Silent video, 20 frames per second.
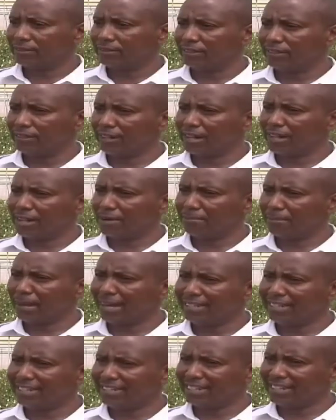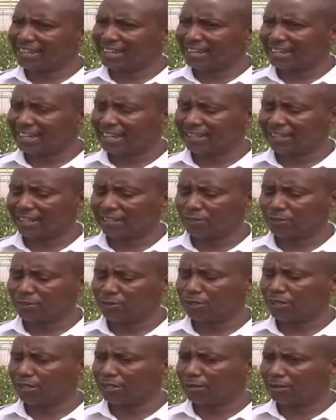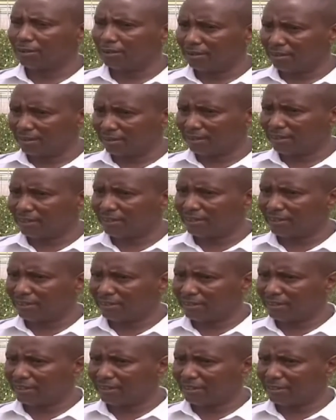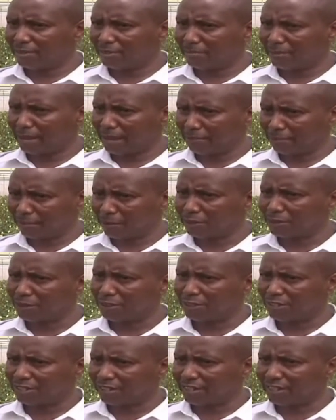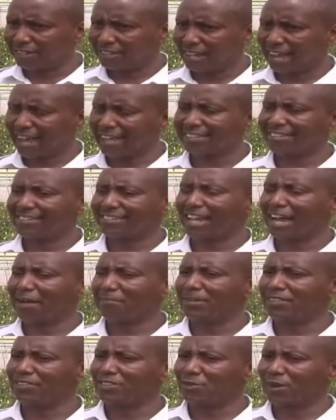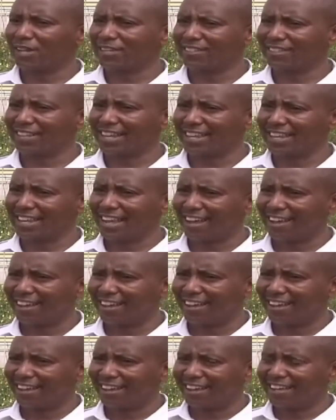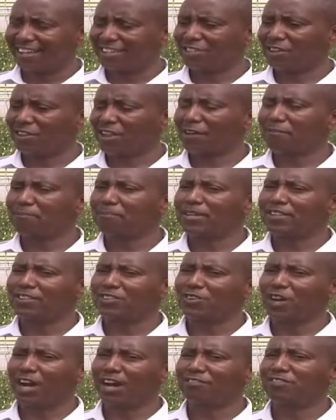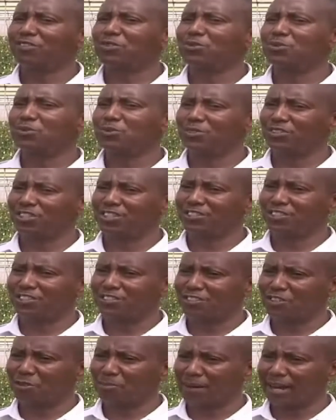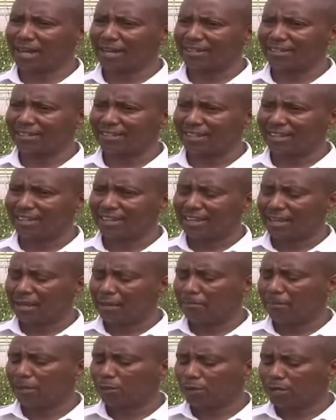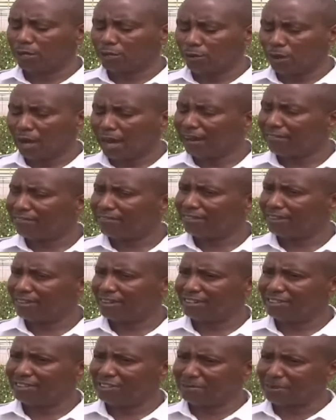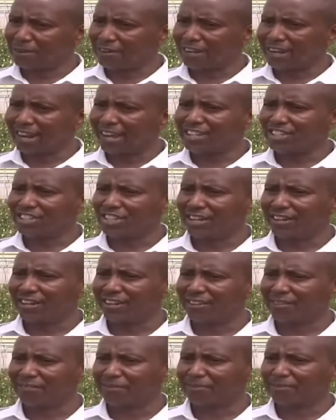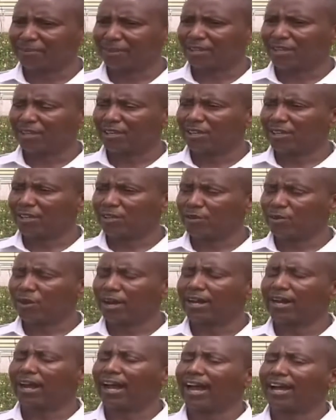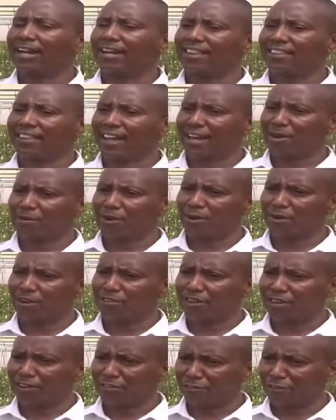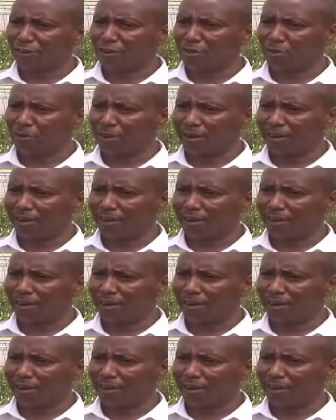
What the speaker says: The rain pattern here in Kenya is usually bimodal. It happens twice in a year. So that means you have 2 seasons to plant. But when you have drip irrigation, you can add a third one or even a fourth